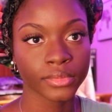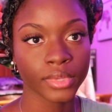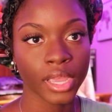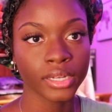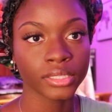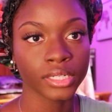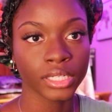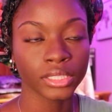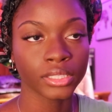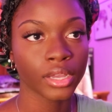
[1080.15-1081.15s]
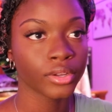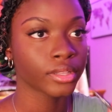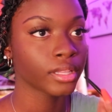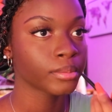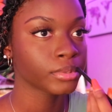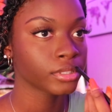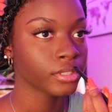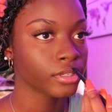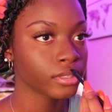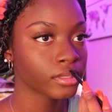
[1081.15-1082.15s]
Kind of changes how your lips
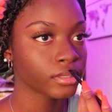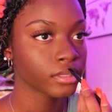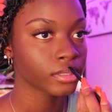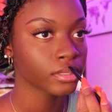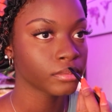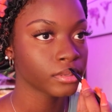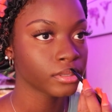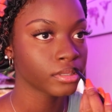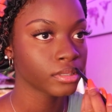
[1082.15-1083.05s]
look a bit,